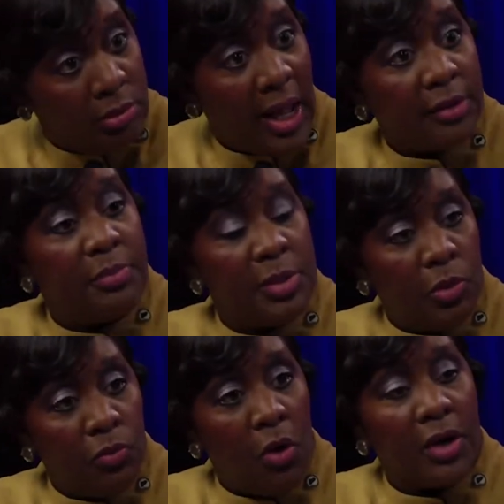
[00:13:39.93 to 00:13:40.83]
A lot yes. of
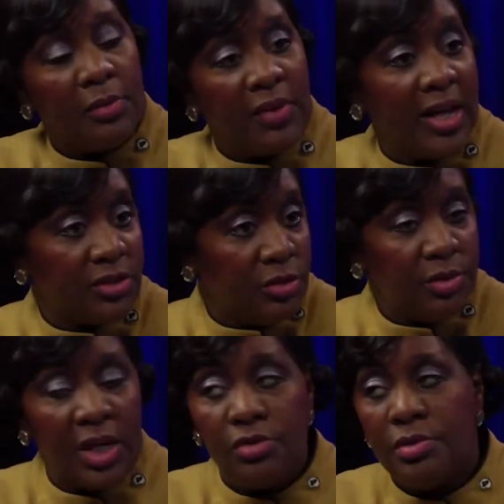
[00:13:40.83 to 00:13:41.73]
people walking by. So you
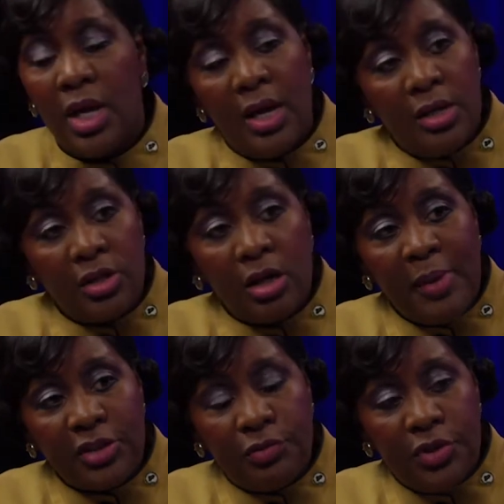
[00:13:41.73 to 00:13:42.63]
can mm -hmm. you mm-hmm. talk
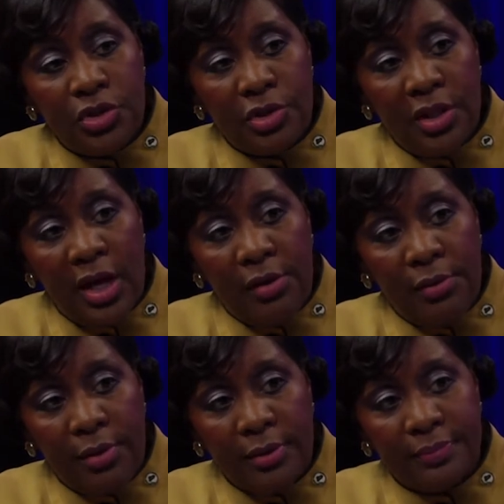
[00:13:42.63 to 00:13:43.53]
about your vision there or?